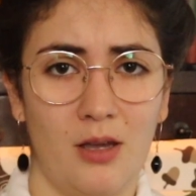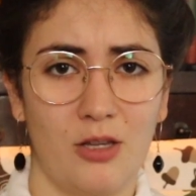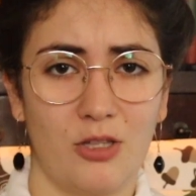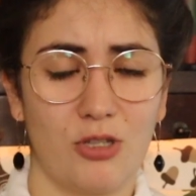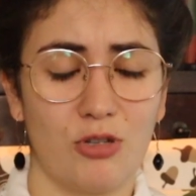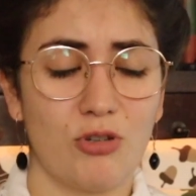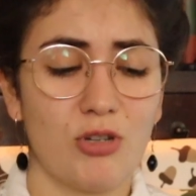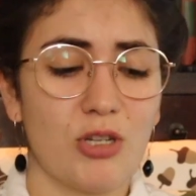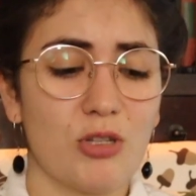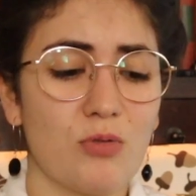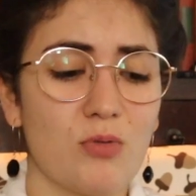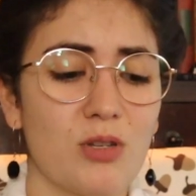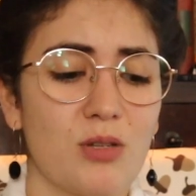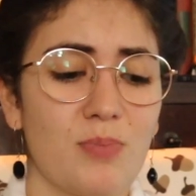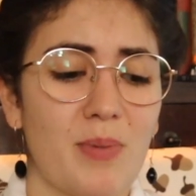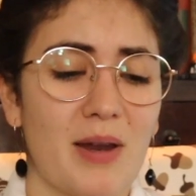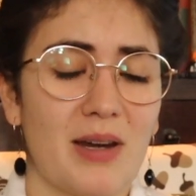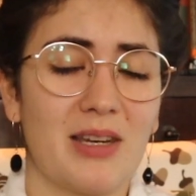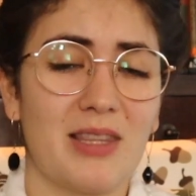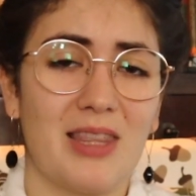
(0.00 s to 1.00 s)
So just
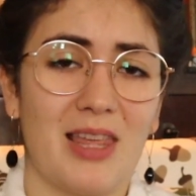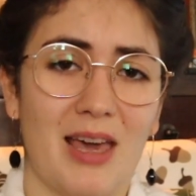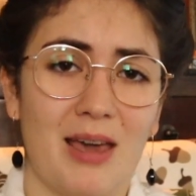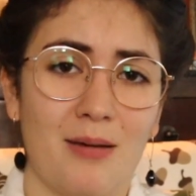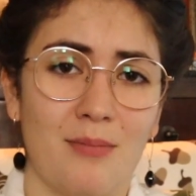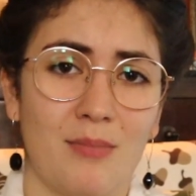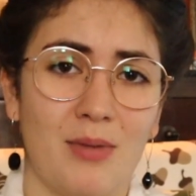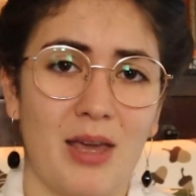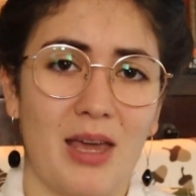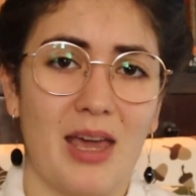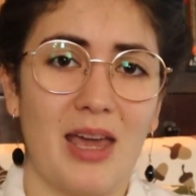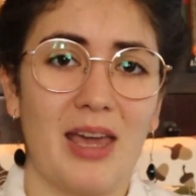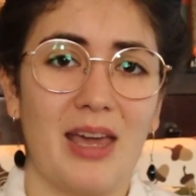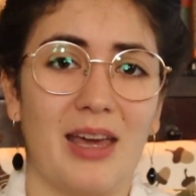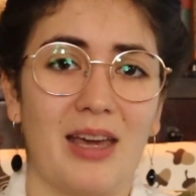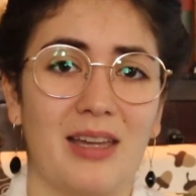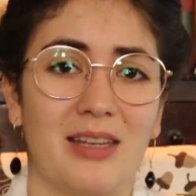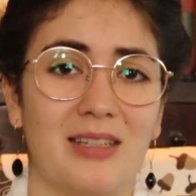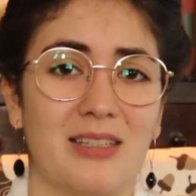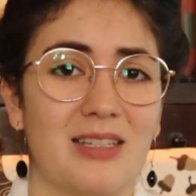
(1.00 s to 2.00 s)
respect them
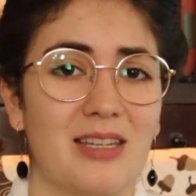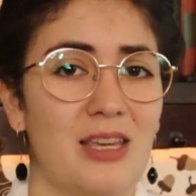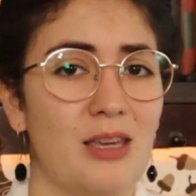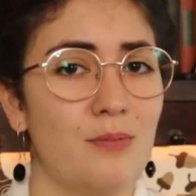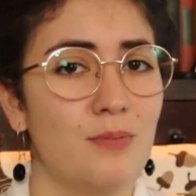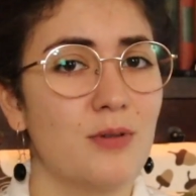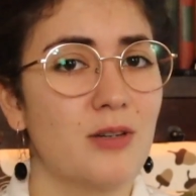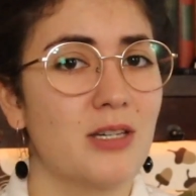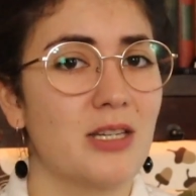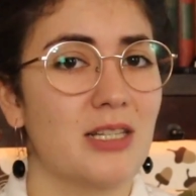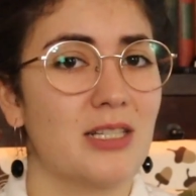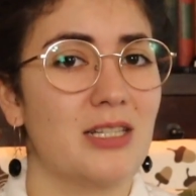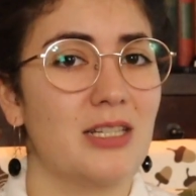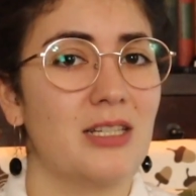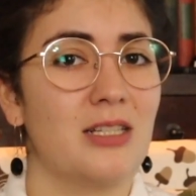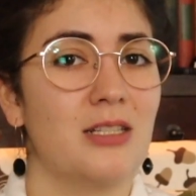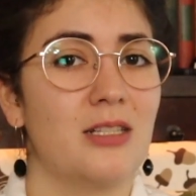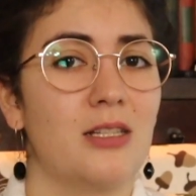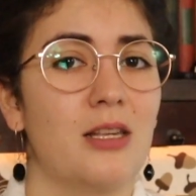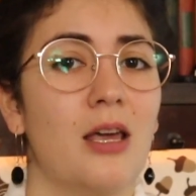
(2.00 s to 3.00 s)
and keep your
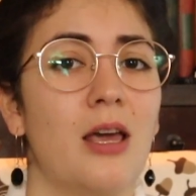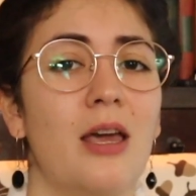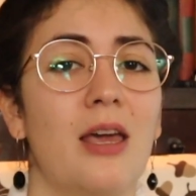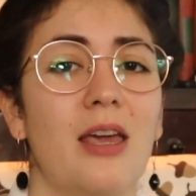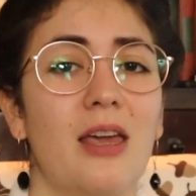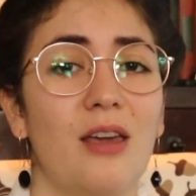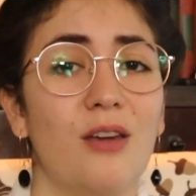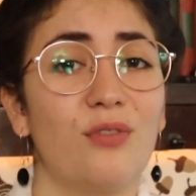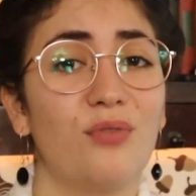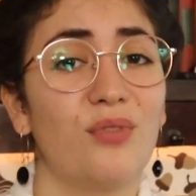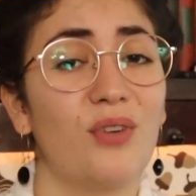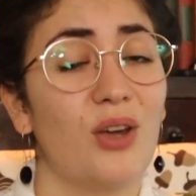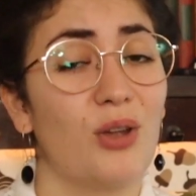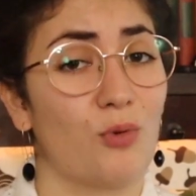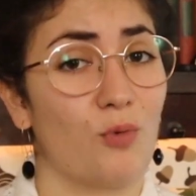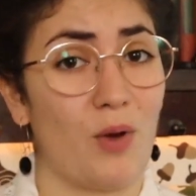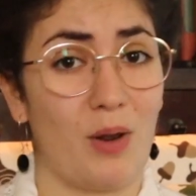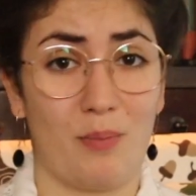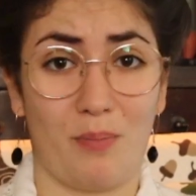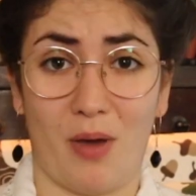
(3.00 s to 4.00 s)
distance if
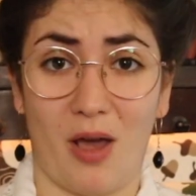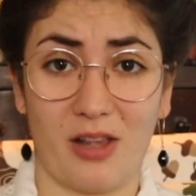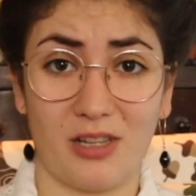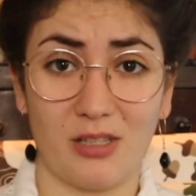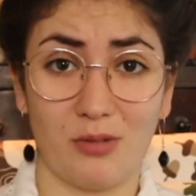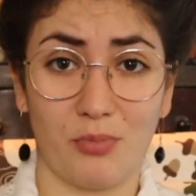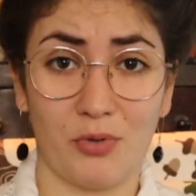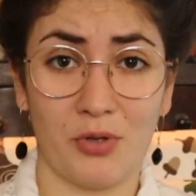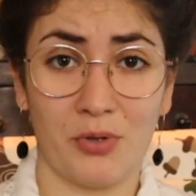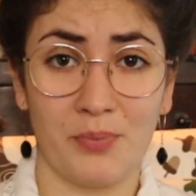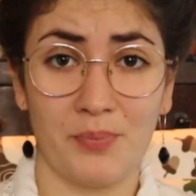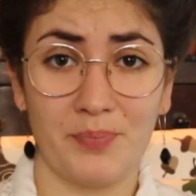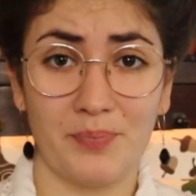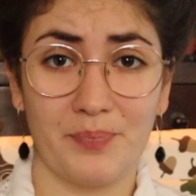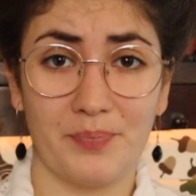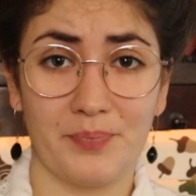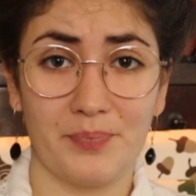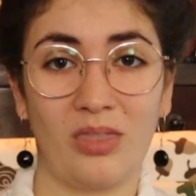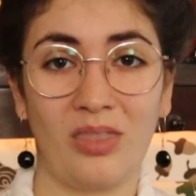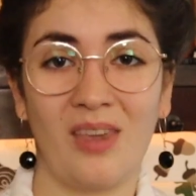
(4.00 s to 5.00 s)
and when possible.
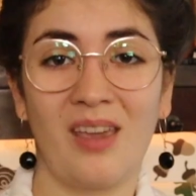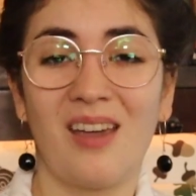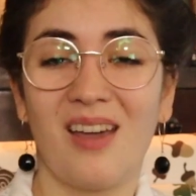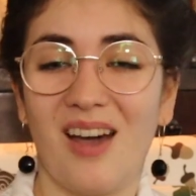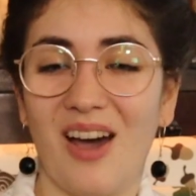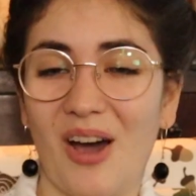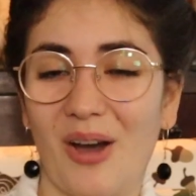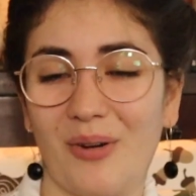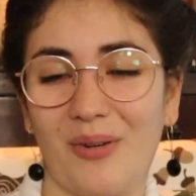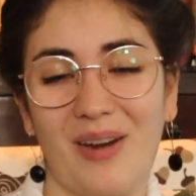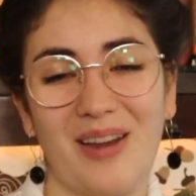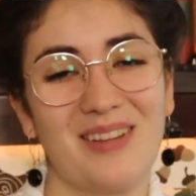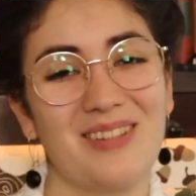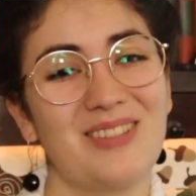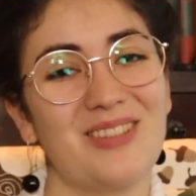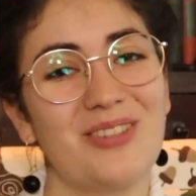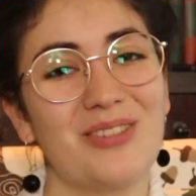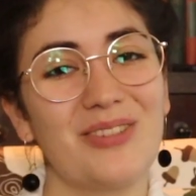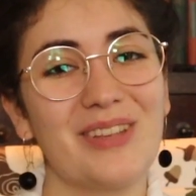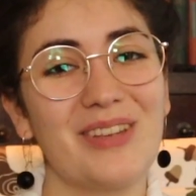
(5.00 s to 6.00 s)
Alright,
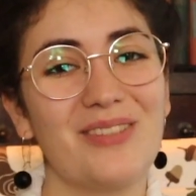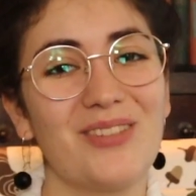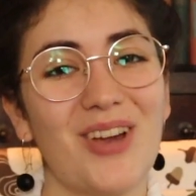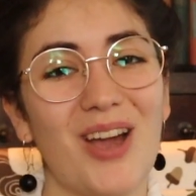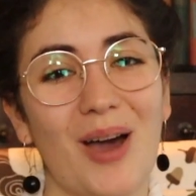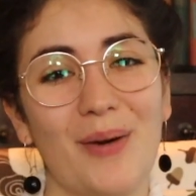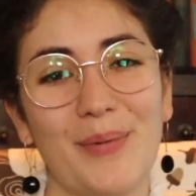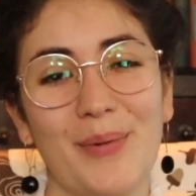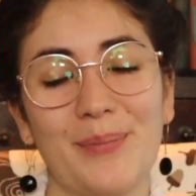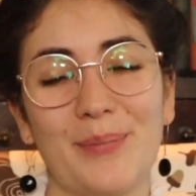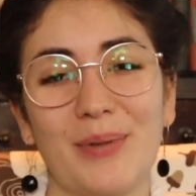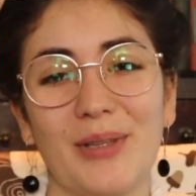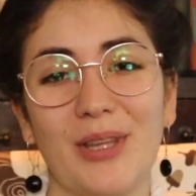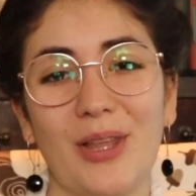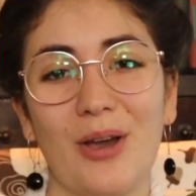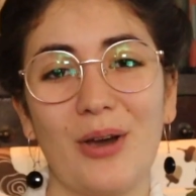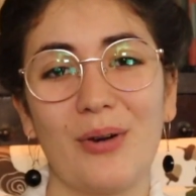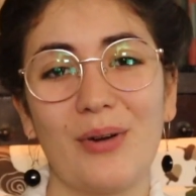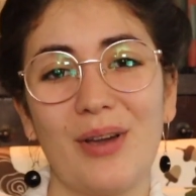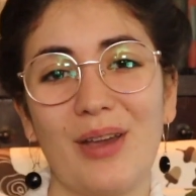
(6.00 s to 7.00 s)
so leave a comment
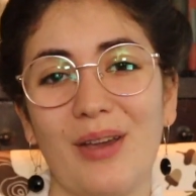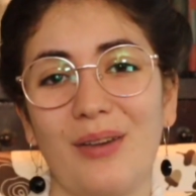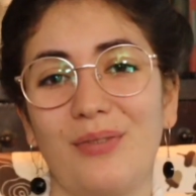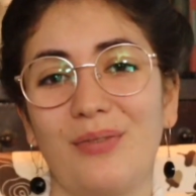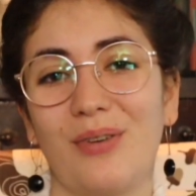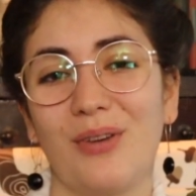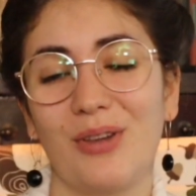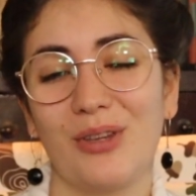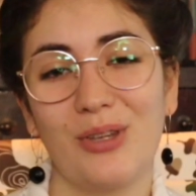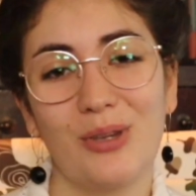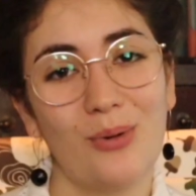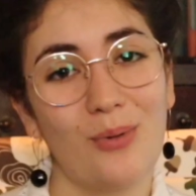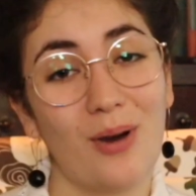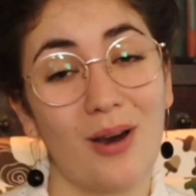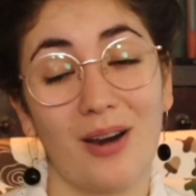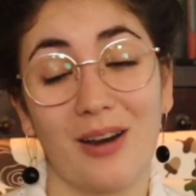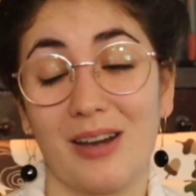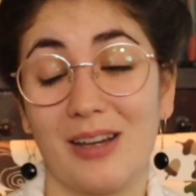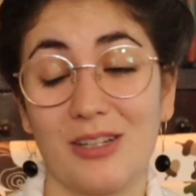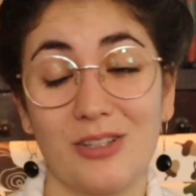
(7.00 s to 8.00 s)
below if you
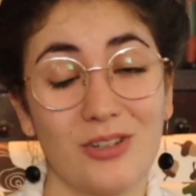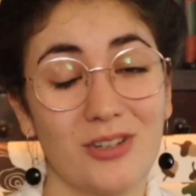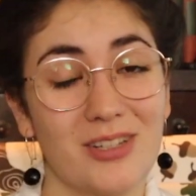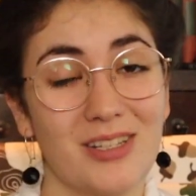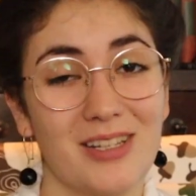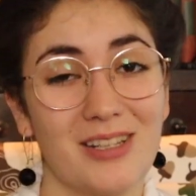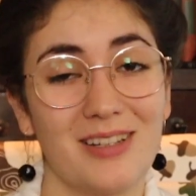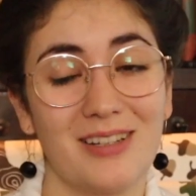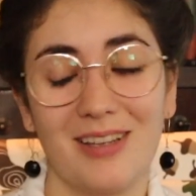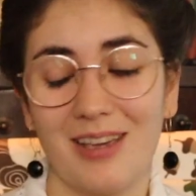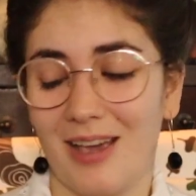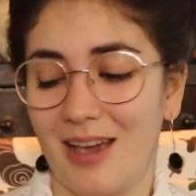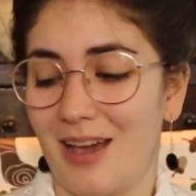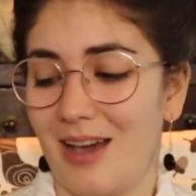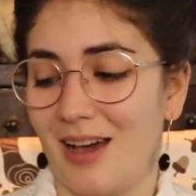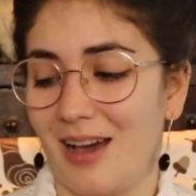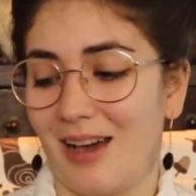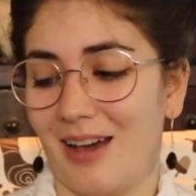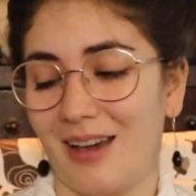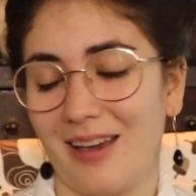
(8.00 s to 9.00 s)
are interested,
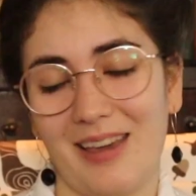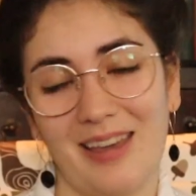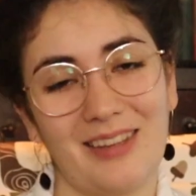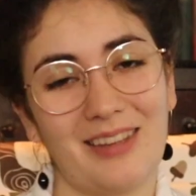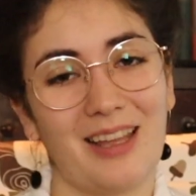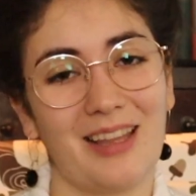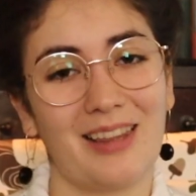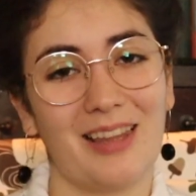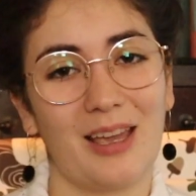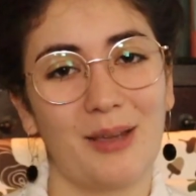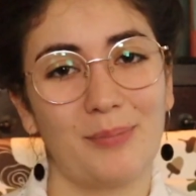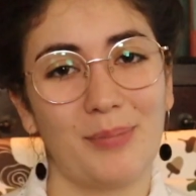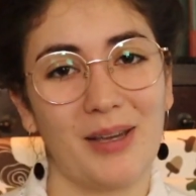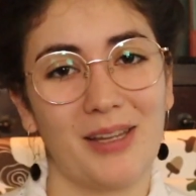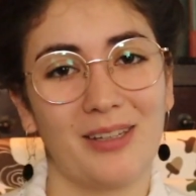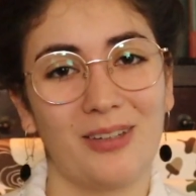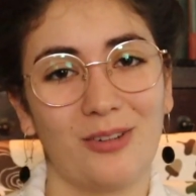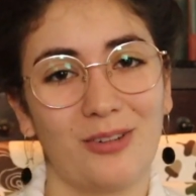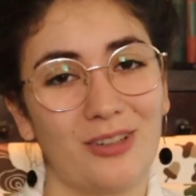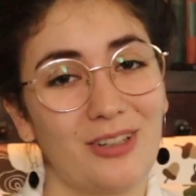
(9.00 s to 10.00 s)
hit that like
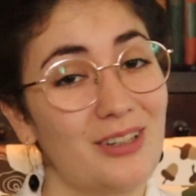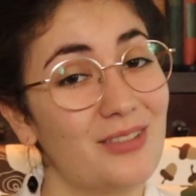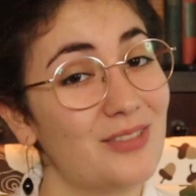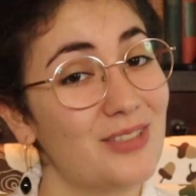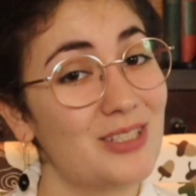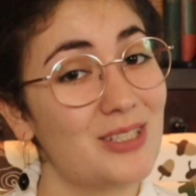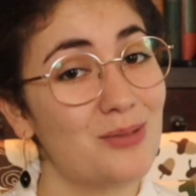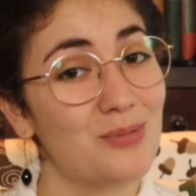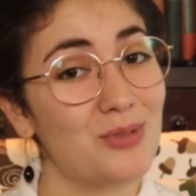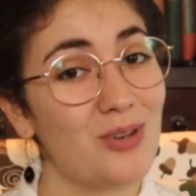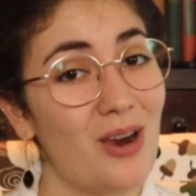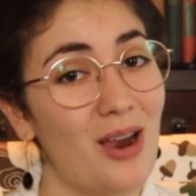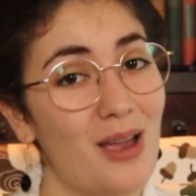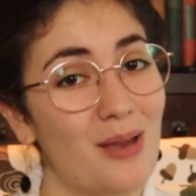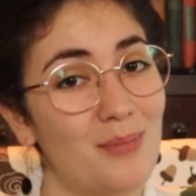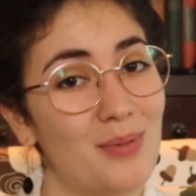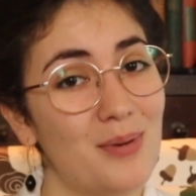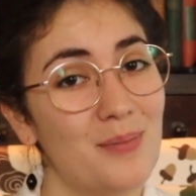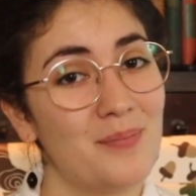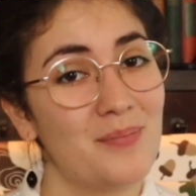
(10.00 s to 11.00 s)
button or even subscribe.